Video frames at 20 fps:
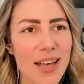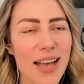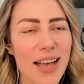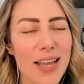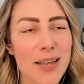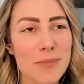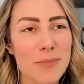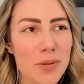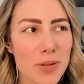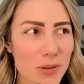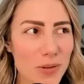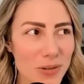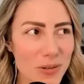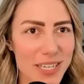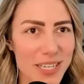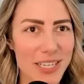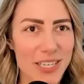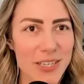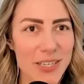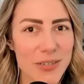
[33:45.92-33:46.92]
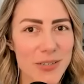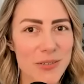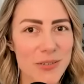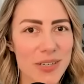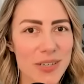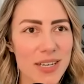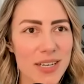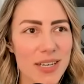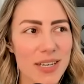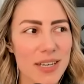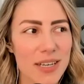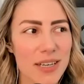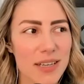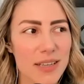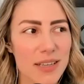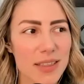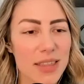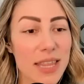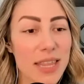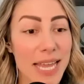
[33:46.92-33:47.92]
I implore you,
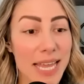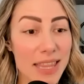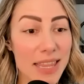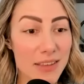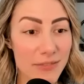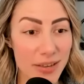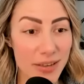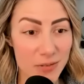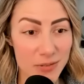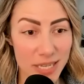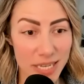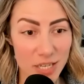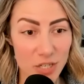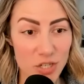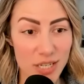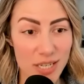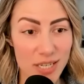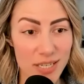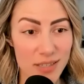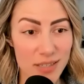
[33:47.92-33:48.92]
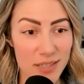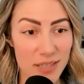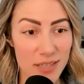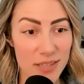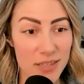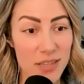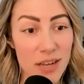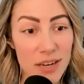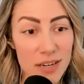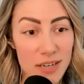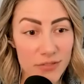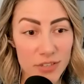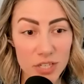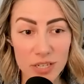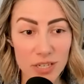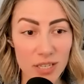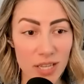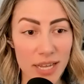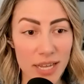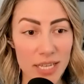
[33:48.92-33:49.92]
lay the foundation. None of
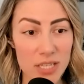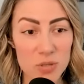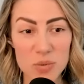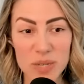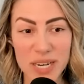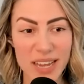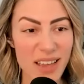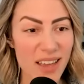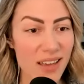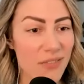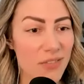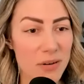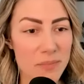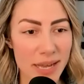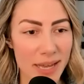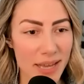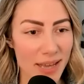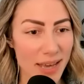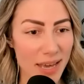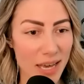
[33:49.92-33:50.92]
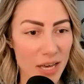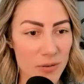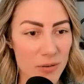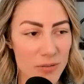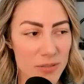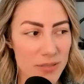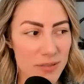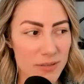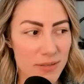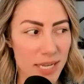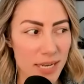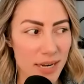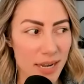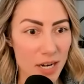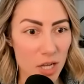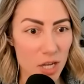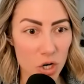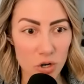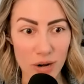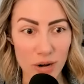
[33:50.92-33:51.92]
your clients would ever buy a house that
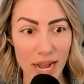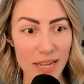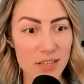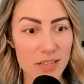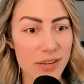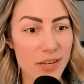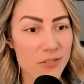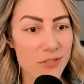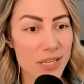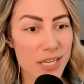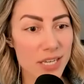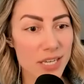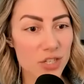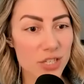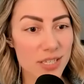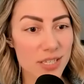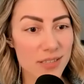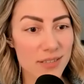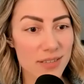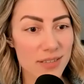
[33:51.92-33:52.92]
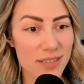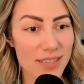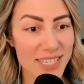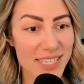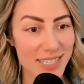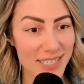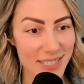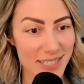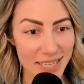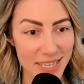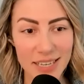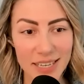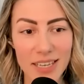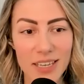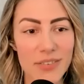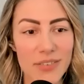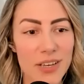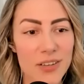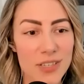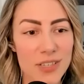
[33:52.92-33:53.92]
had a cracked foundation, a
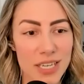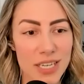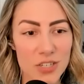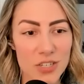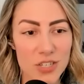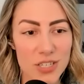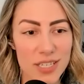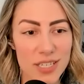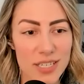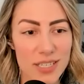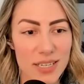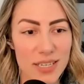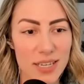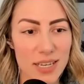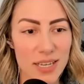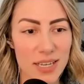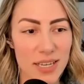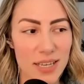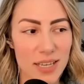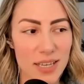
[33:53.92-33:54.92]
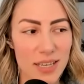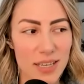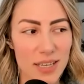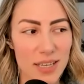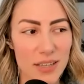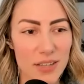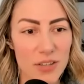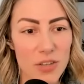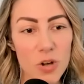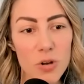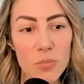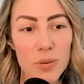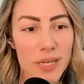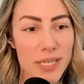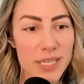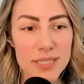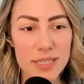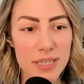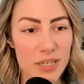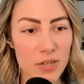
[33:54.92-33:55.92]
sinking foundation.
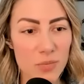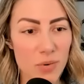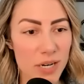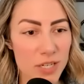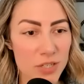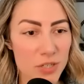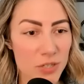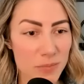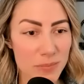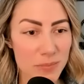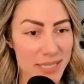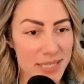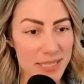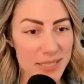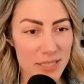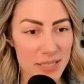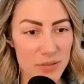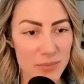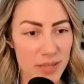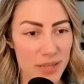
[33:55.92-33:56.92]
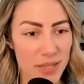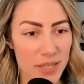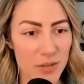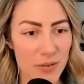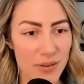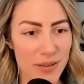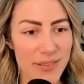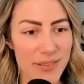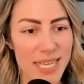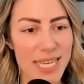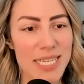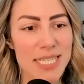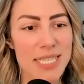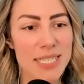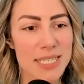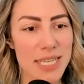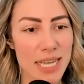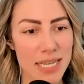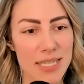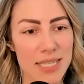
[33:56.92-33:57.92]
Nobody's going to want to do business with you if they
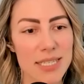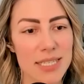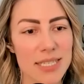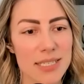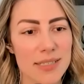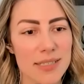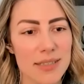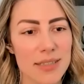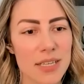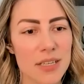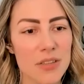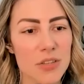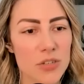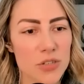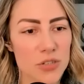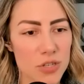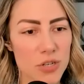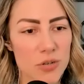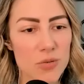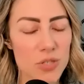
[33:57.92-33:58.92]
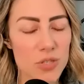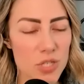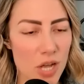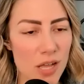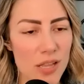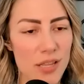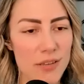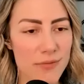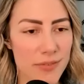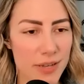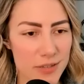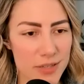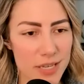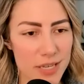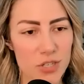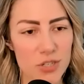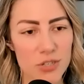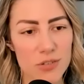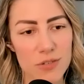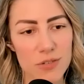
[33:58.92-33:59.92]
sense that there's no solid
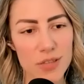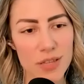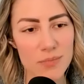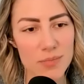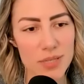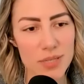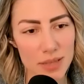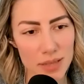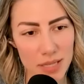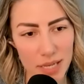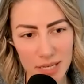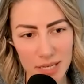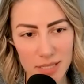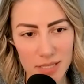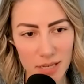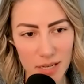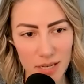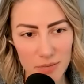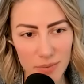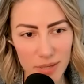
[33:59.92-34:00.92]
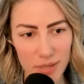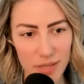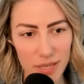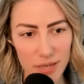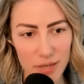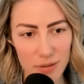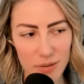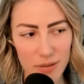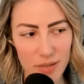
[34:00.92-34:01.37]
foundation for them to land on with you.